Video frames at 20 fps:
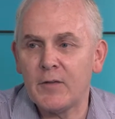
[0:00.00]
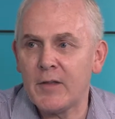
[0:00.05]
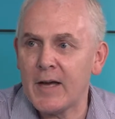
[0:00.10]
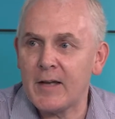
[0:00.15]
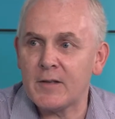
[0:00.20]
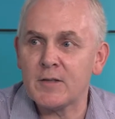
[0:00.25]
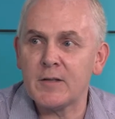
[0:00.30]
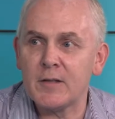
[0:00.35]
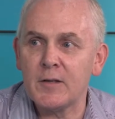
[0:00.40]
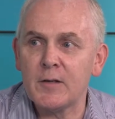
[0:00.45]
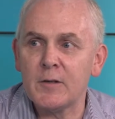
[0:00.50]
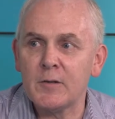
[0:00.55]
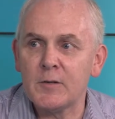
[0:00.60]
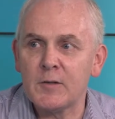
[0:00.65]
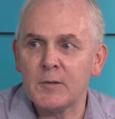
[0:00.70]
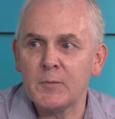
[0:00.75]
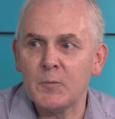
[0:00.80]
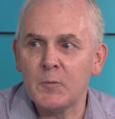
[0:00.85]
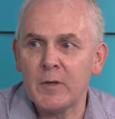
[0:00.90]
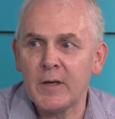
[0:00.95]
That's the
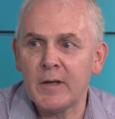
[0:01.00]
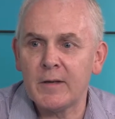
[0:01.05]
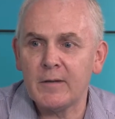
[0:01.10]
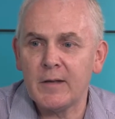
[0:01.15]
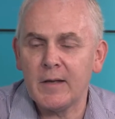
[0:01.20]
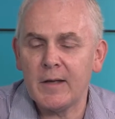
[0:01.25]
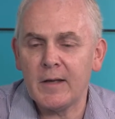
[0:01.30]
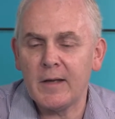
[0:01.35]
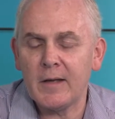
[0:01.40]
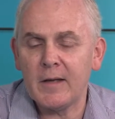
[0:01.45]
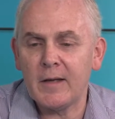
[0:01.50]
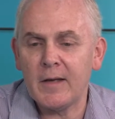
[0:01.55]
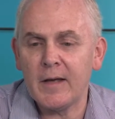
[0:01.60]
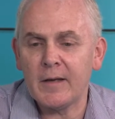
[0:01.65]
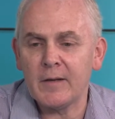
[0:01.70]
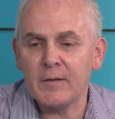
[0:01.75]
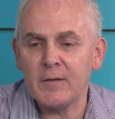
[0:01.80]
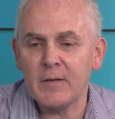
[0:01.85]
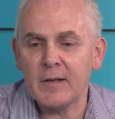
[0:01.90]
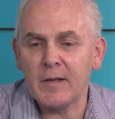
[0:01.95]
urgent one,
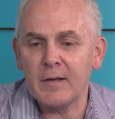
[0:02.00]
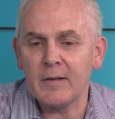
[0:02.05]
and I